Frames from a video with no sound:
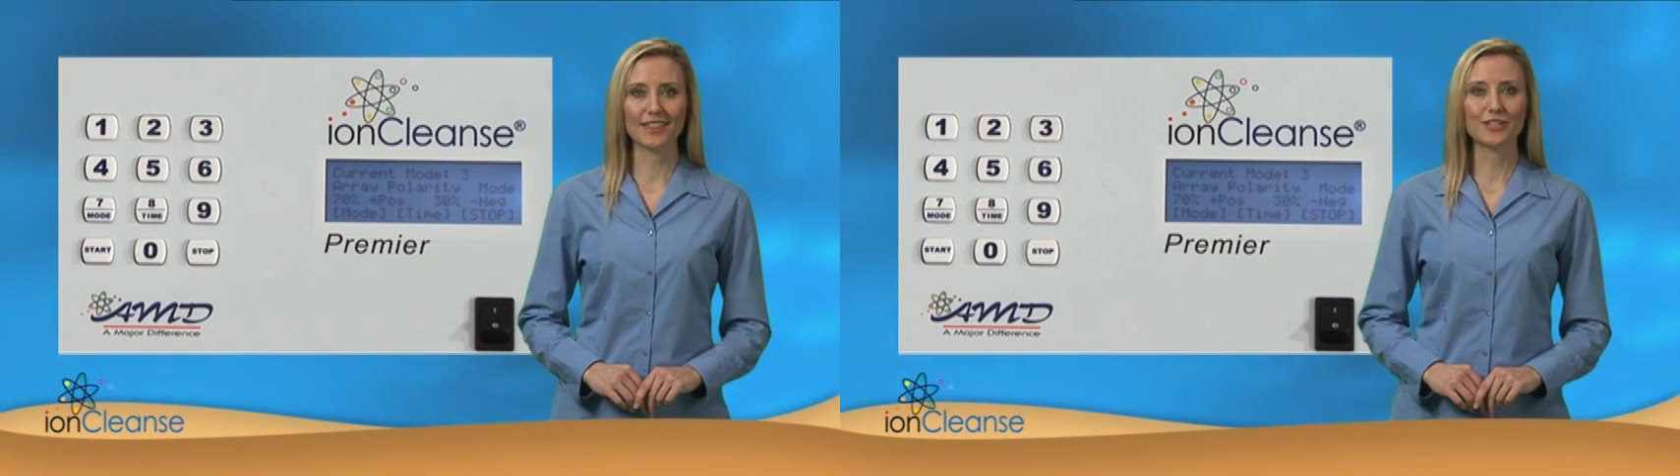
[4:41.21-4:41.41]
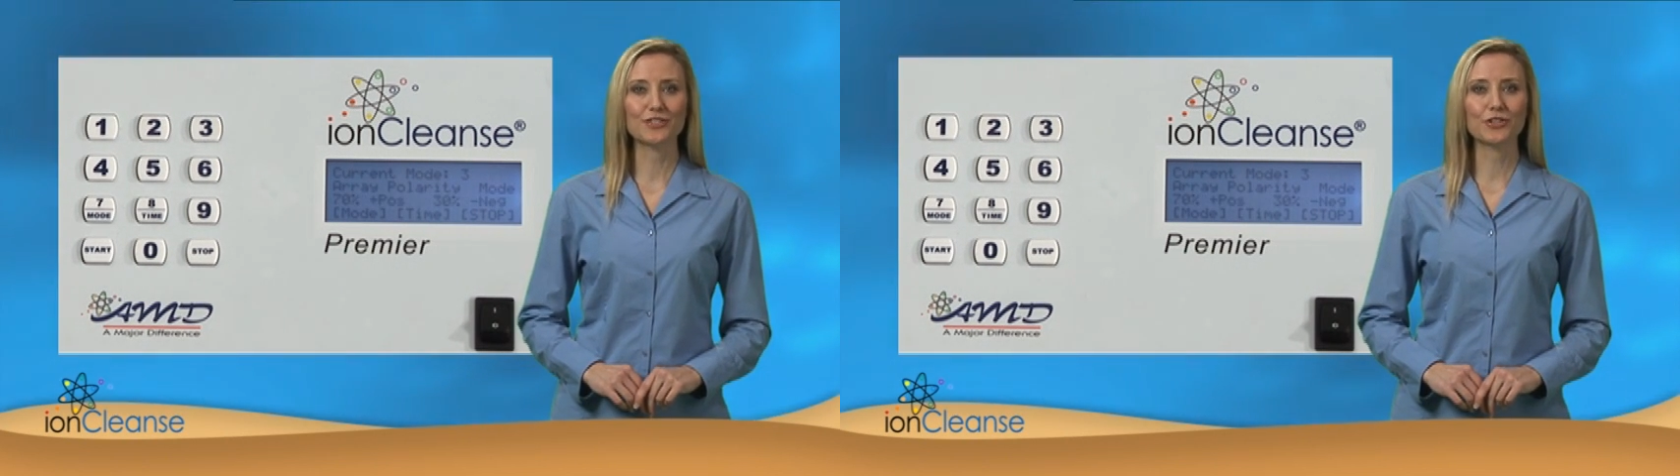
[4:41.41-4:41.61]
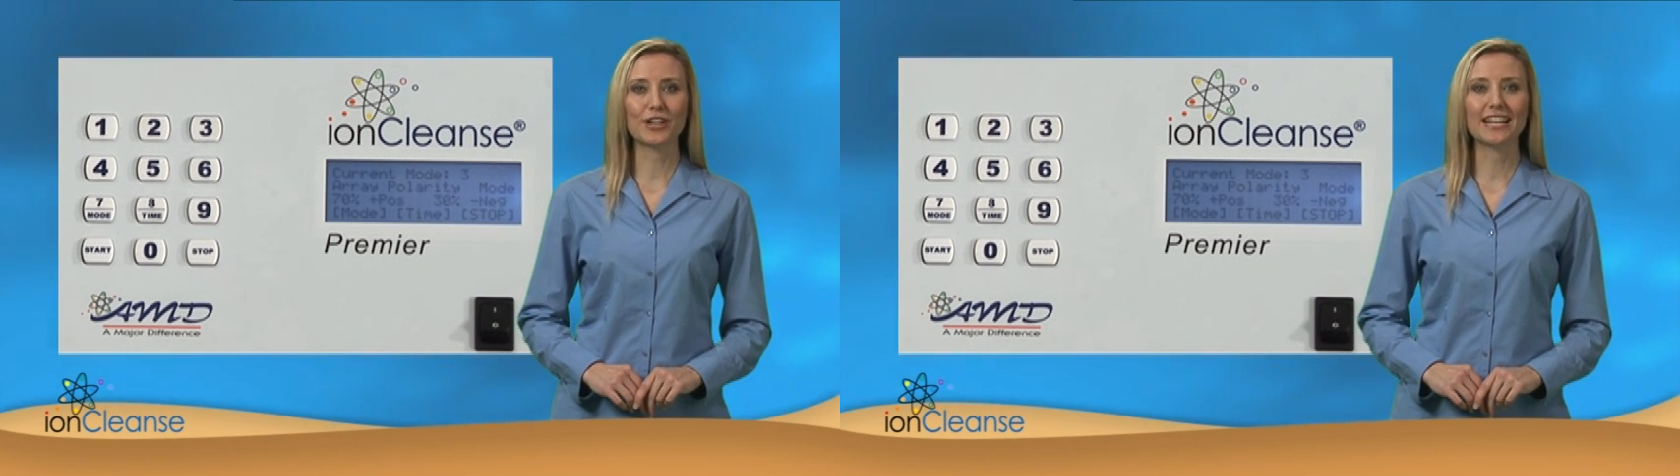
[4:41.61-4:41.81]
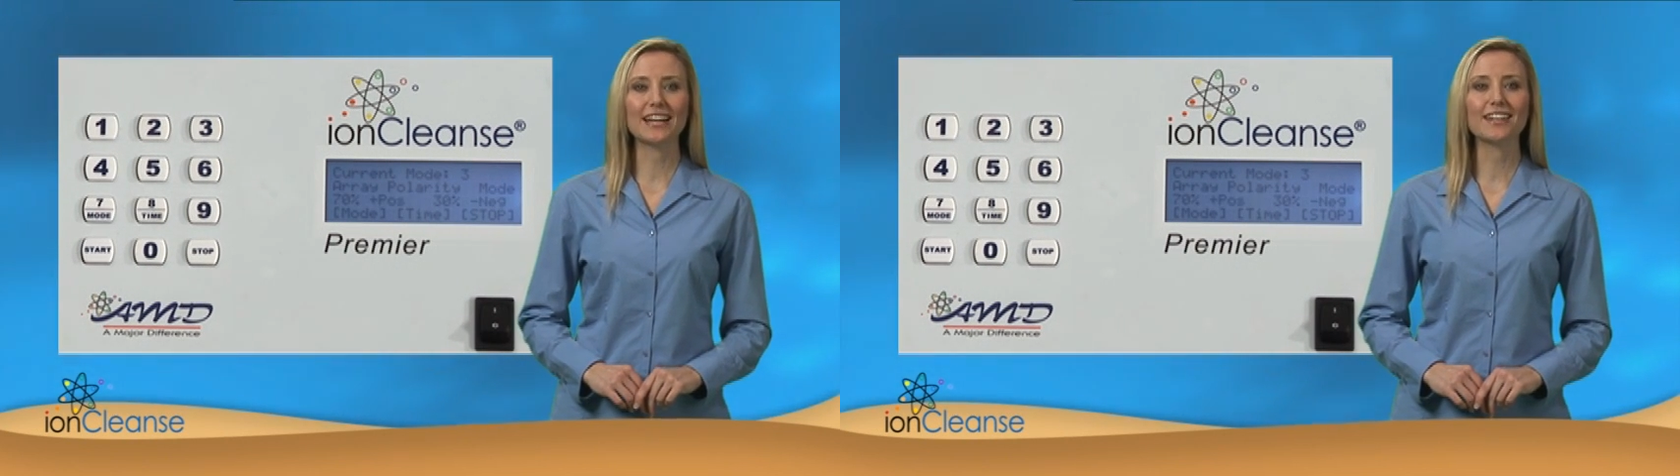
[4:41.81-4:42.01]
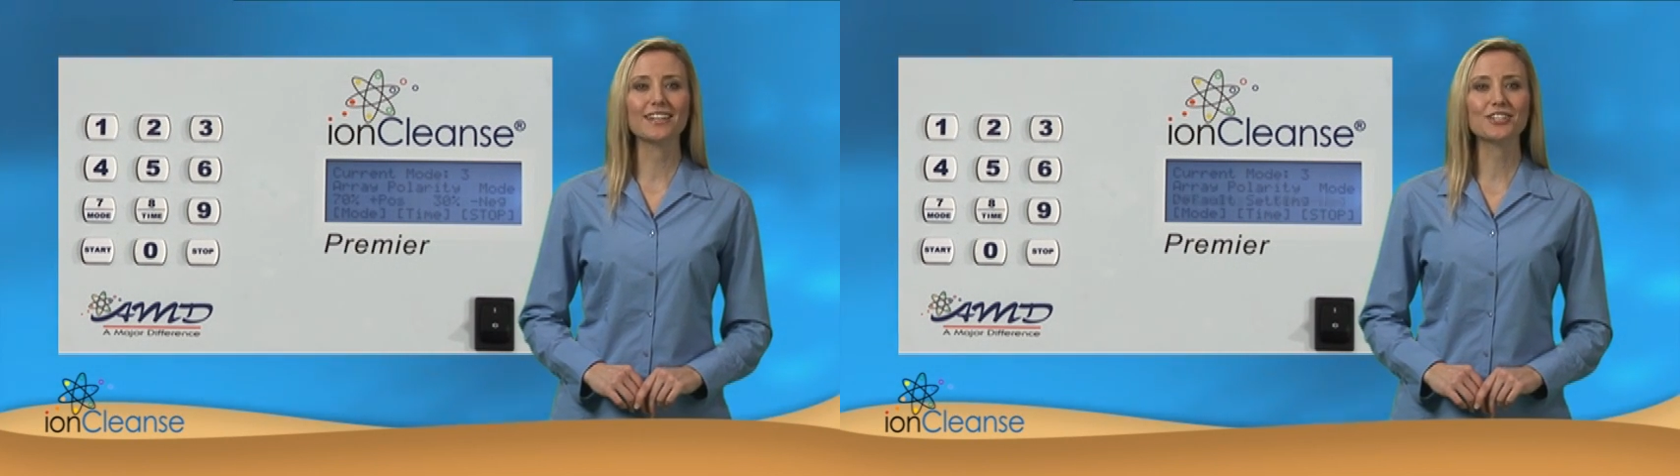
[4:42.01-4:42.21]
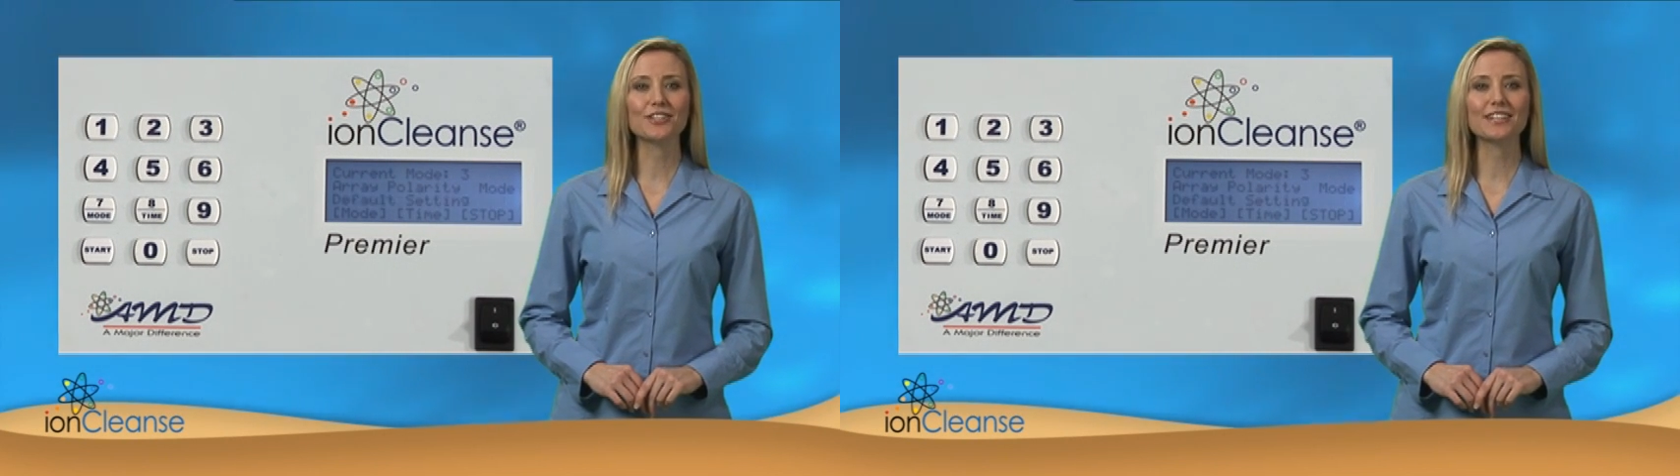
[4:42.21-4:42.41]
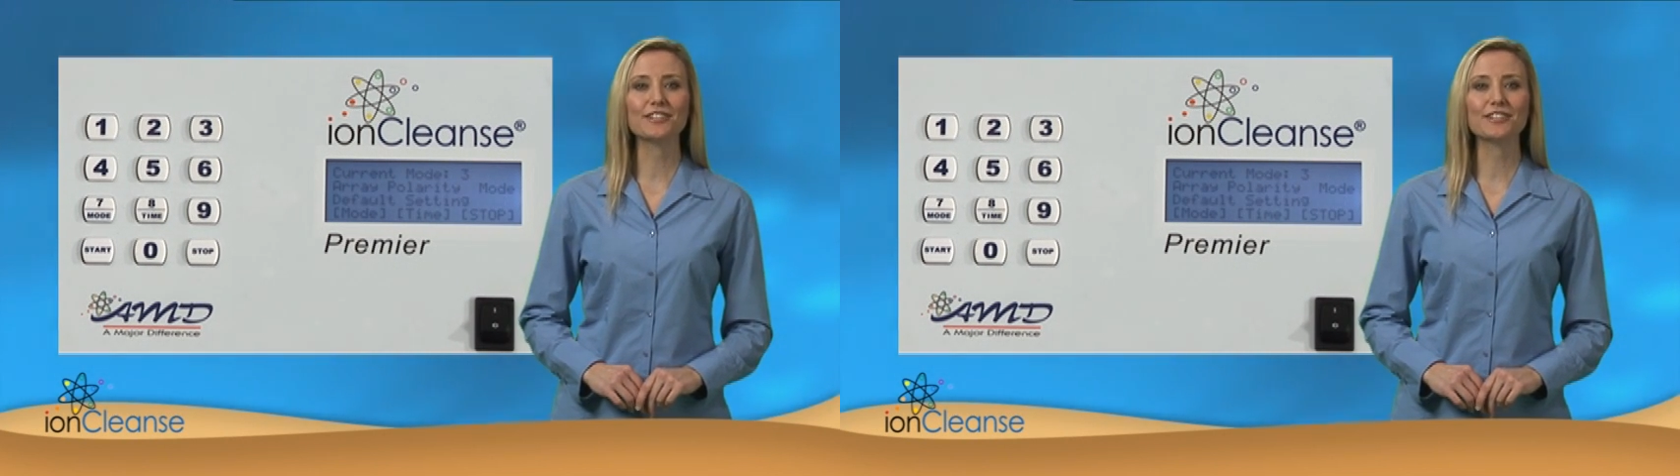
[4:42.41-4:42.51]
the screen initially